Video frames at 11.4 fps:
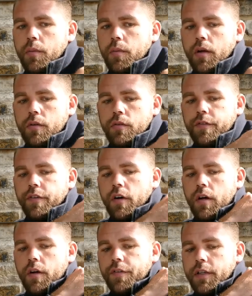won't
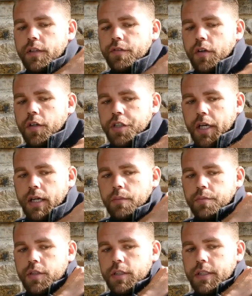fight. I think he's fighting
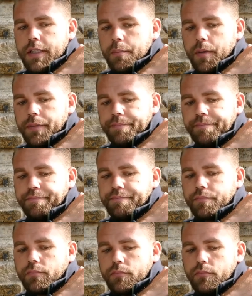Jacobs in December,
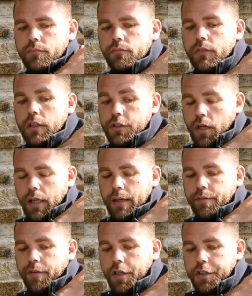so I'll let him
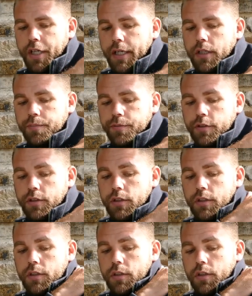fight Jacobs.
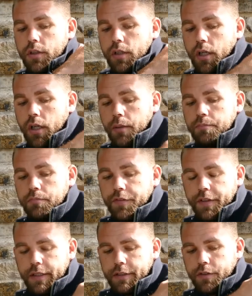Um, I
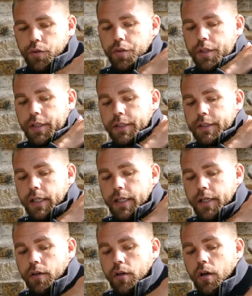think that's the route they're going to take,
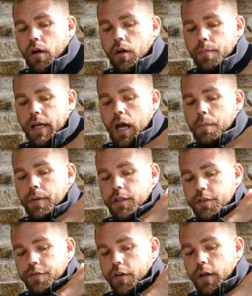and I'll, I'll, be happy
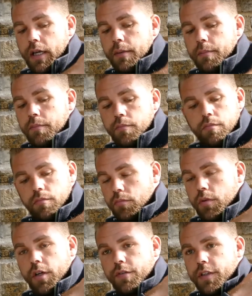to fight him
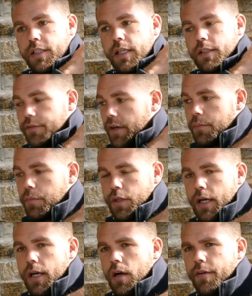whenever his next available
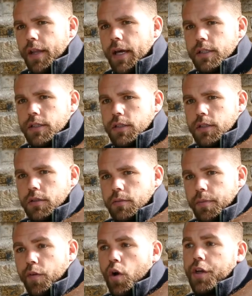date out of that is,
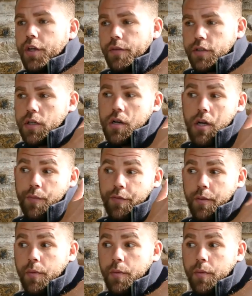providing obviously I come through